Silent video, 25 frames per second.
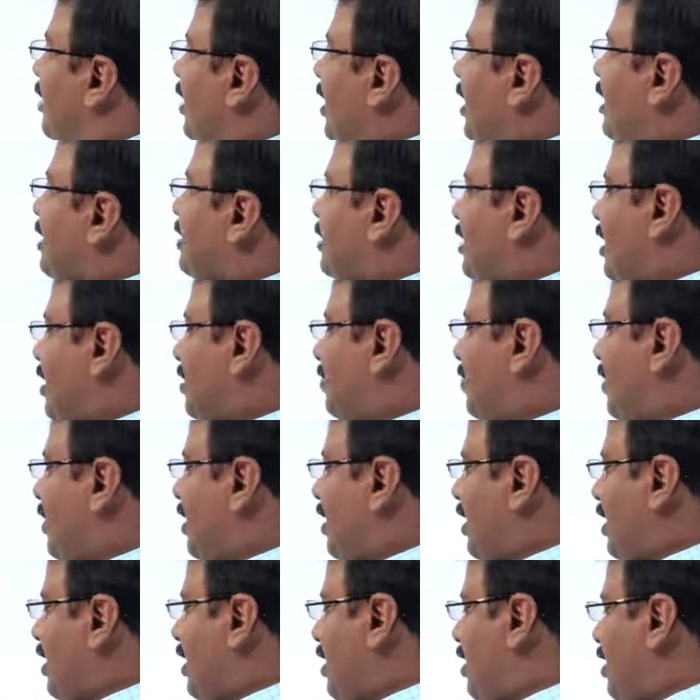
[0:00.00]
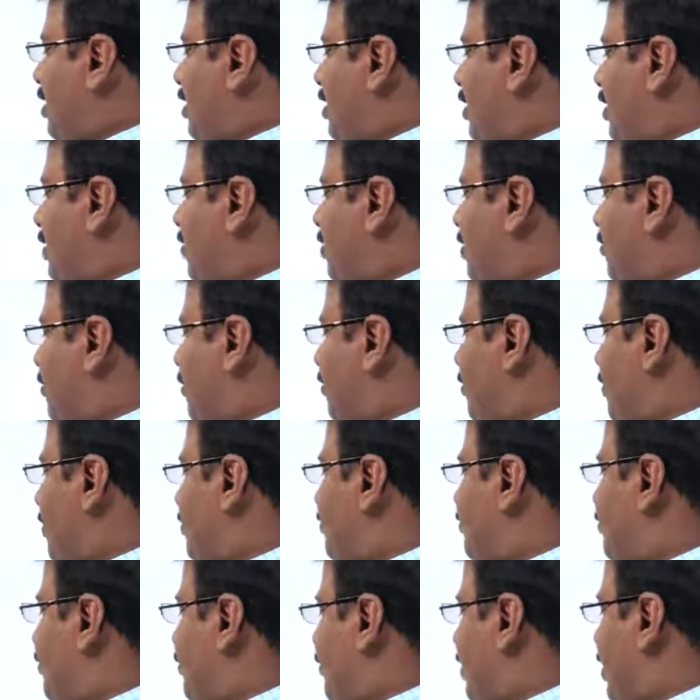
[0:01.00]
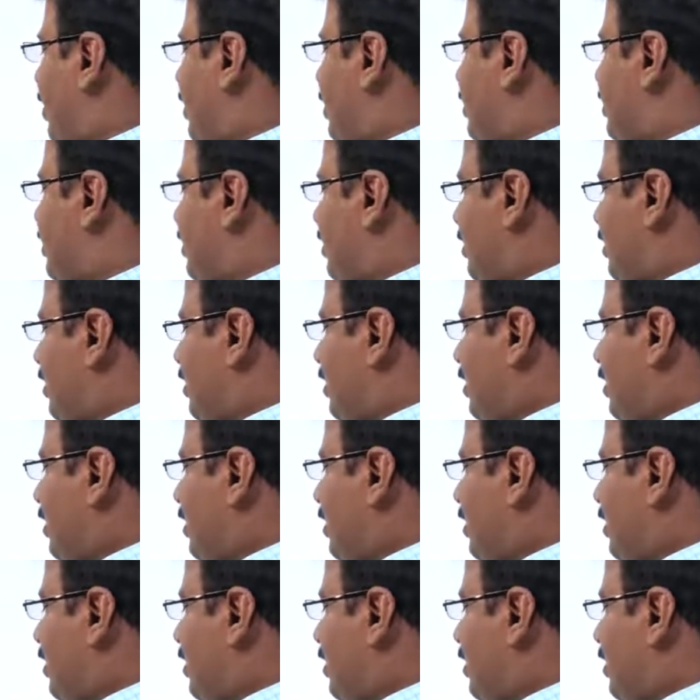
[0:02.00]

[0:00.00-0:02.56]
XOR by NAND, you remember 4 gates.